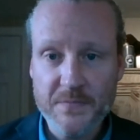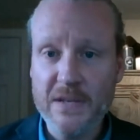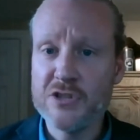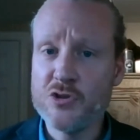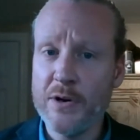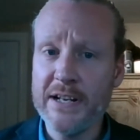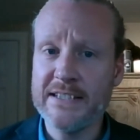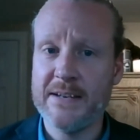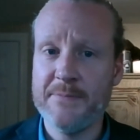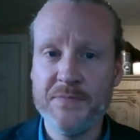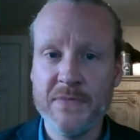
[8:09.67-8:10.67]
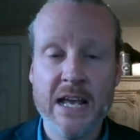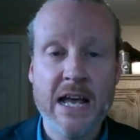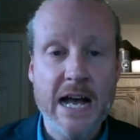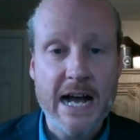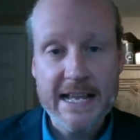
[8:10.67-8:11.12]
Joining Tim
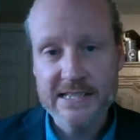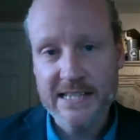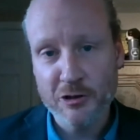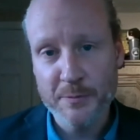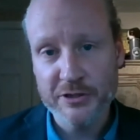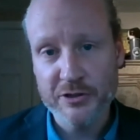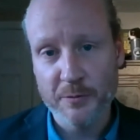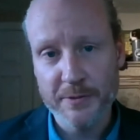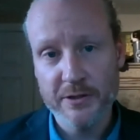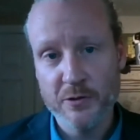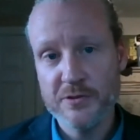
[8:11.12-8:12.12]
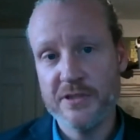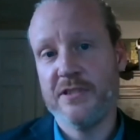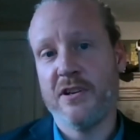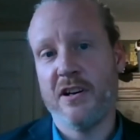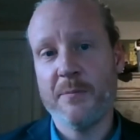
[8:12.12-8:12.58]
is Larry McDermott, who's to
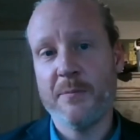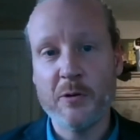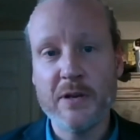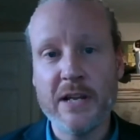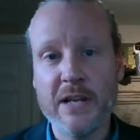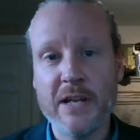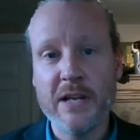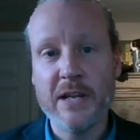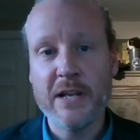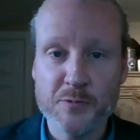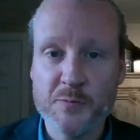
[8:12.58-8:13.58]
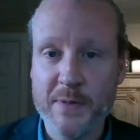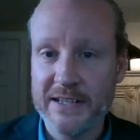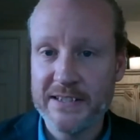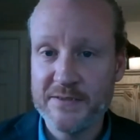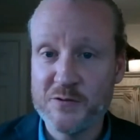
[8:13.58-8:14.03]
talk about
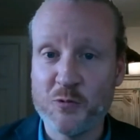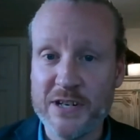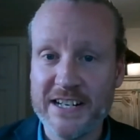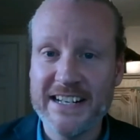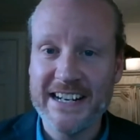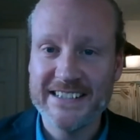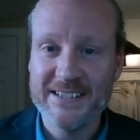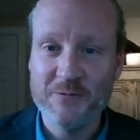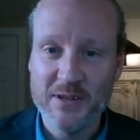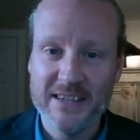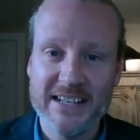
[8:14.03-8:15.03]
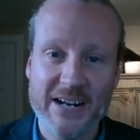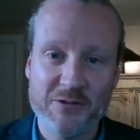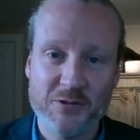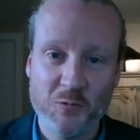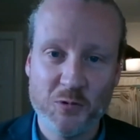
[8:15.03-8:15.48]
Indigenous perspectives reconnecting with the
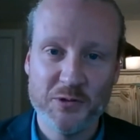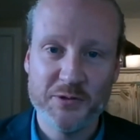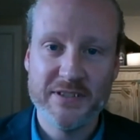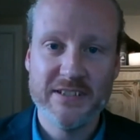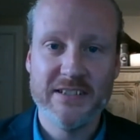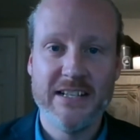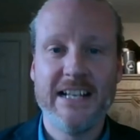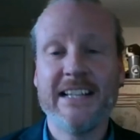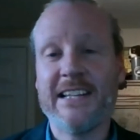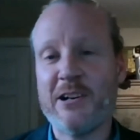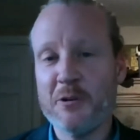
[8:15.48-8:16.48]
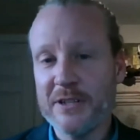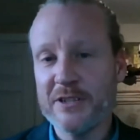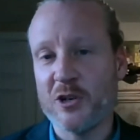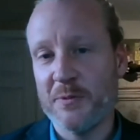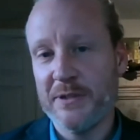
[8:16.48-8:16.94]
natural world. Larry
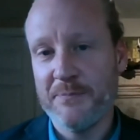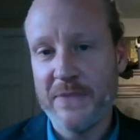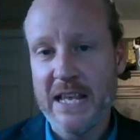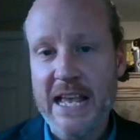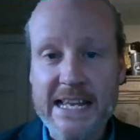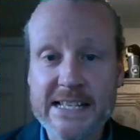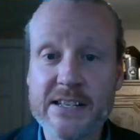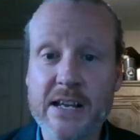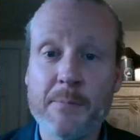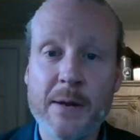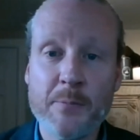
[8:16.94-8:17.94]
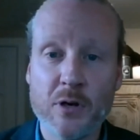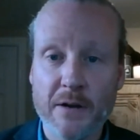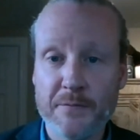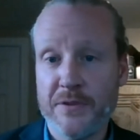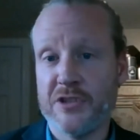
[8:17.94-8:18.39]
McDermott is a member
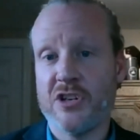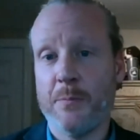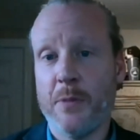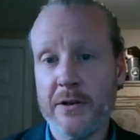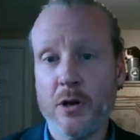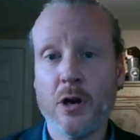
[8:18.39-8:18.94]
of the Shabbat